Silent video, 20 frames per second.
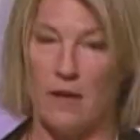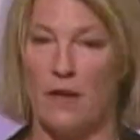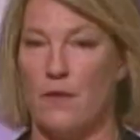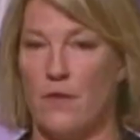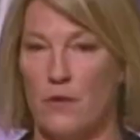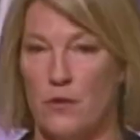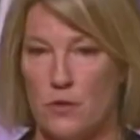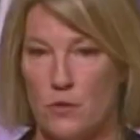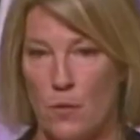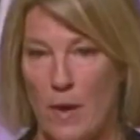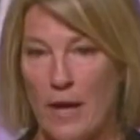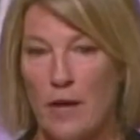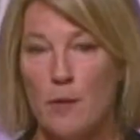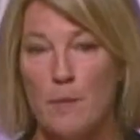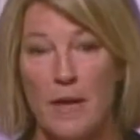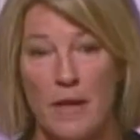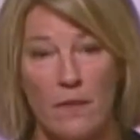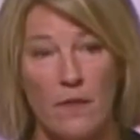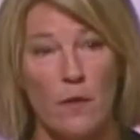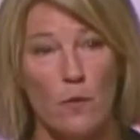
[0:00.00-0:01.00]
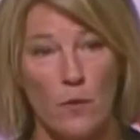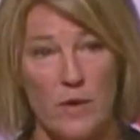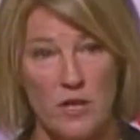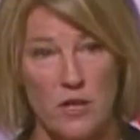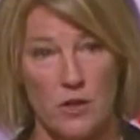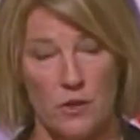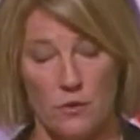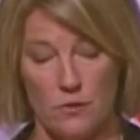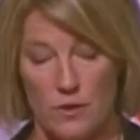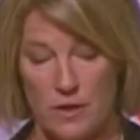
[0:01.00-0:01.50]
and others recommend that
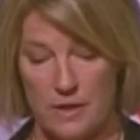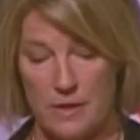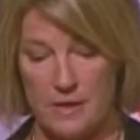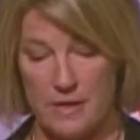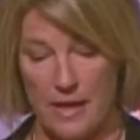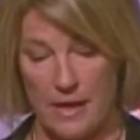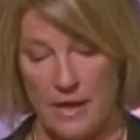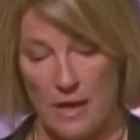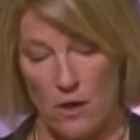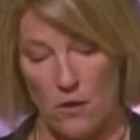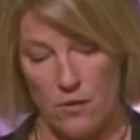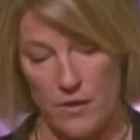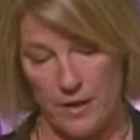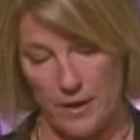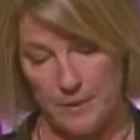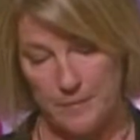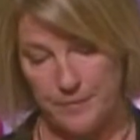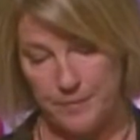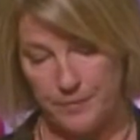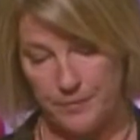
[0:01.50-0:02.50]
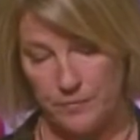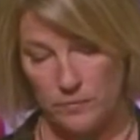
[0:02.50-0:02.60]
we do to stay healthy.